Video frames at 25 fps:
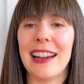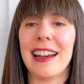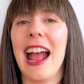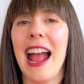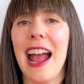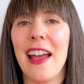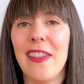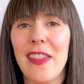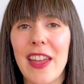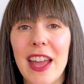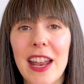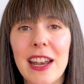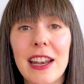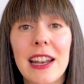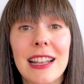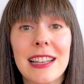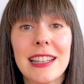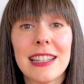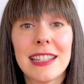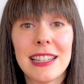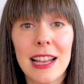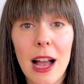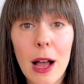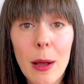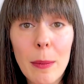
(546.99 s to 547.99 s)
And that
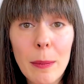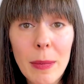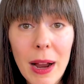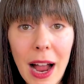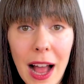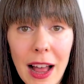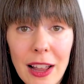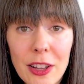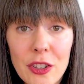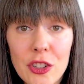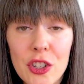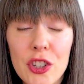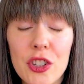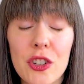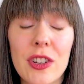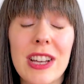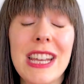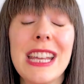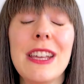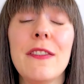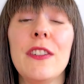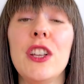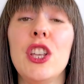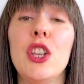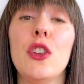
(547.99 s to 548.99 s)
some colleges are
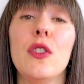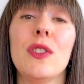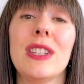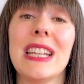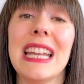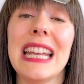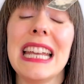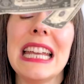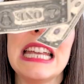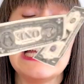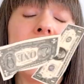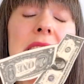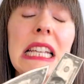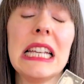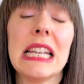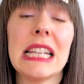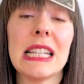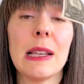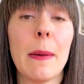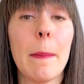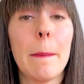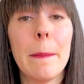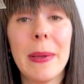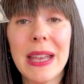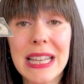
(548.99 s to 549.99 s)
even using ED as
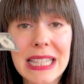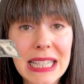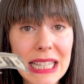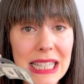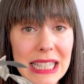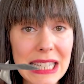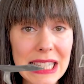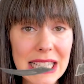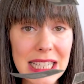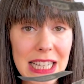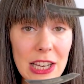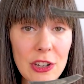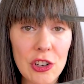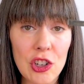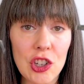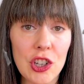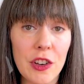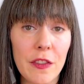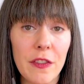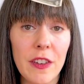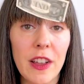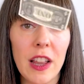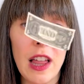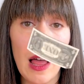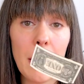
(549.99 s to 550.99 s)
a business decision to
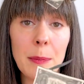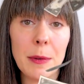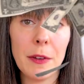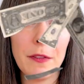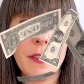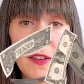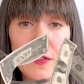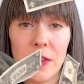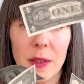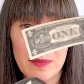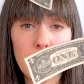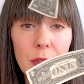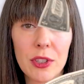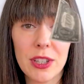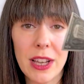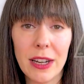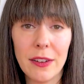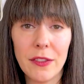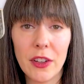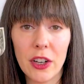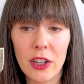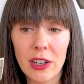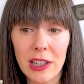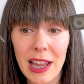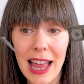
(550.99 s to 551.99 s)
fill up to 50% of
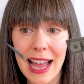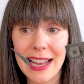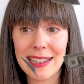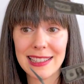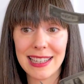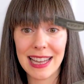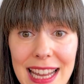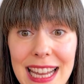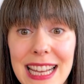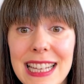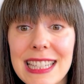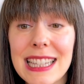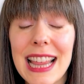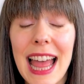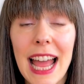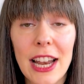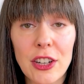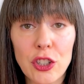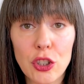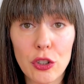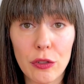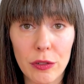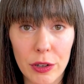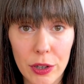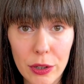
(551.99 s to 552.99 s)
their class. Is that
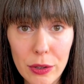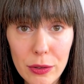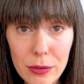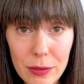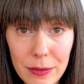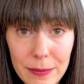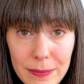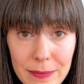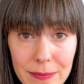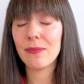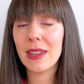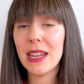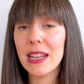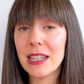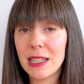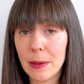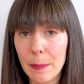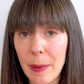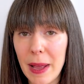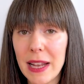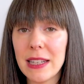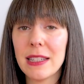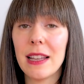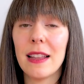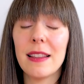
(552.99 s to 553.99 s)
true? It
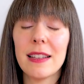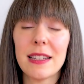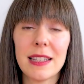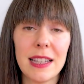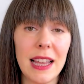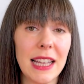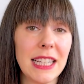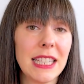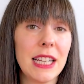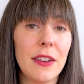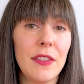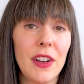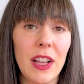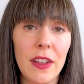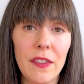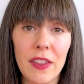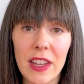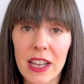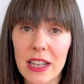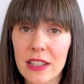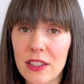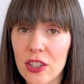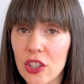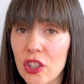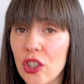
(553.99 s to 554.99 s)
depends on the selectivity of the
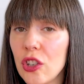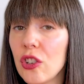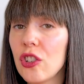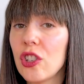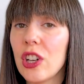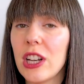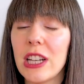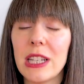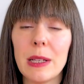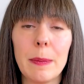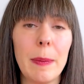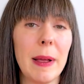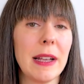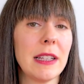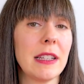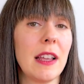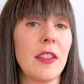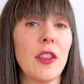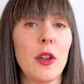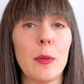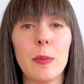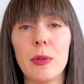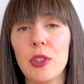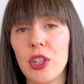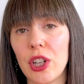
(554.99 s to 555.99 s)
institution. It depends on
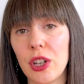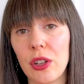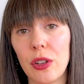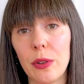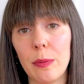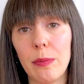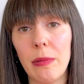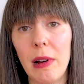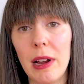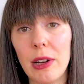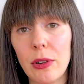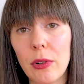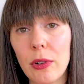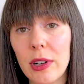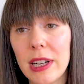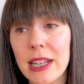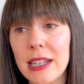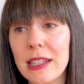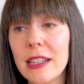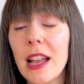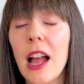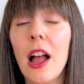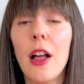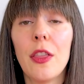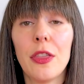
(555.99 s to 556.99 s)
their particular
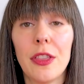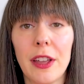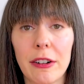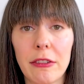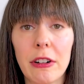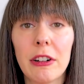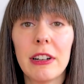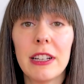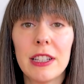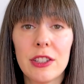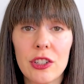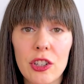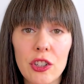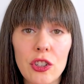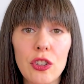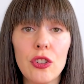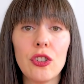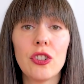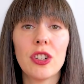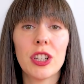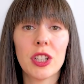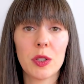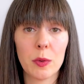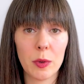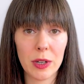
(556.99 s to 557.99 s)
priorities. There are
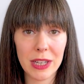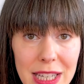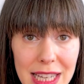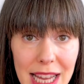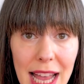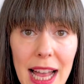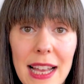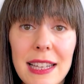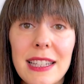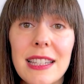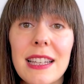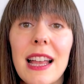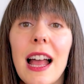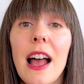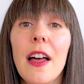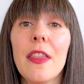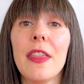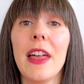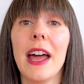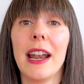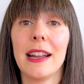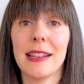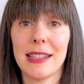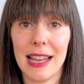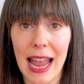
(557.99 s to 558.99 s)
institutions where, yes,
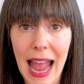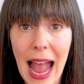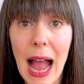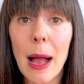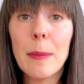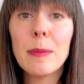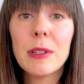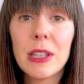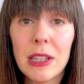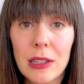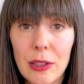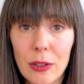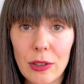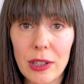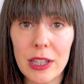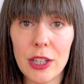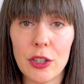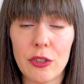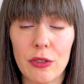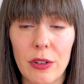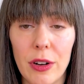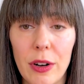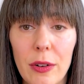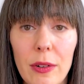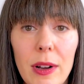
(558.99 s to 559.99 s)
that is absolutely
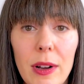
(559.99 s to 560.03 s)
true.